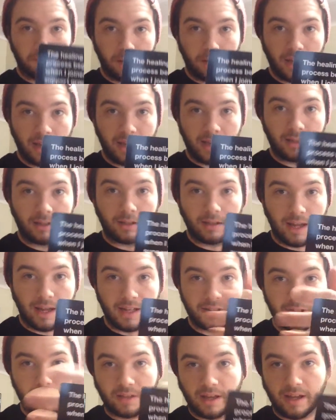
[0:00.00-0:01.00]
blank.
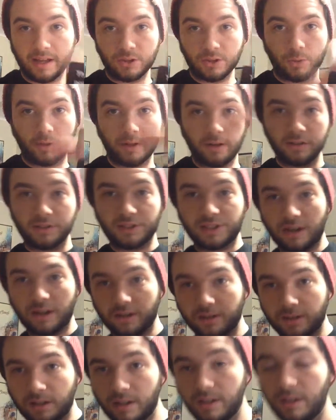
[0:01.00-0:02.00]
Answer that, Twitter, it's down
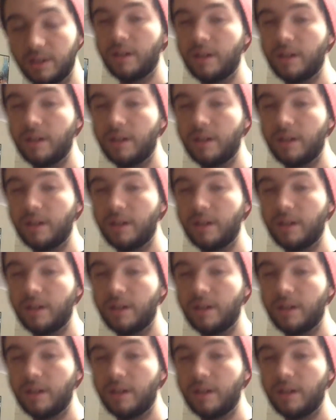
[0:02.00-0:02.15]
in the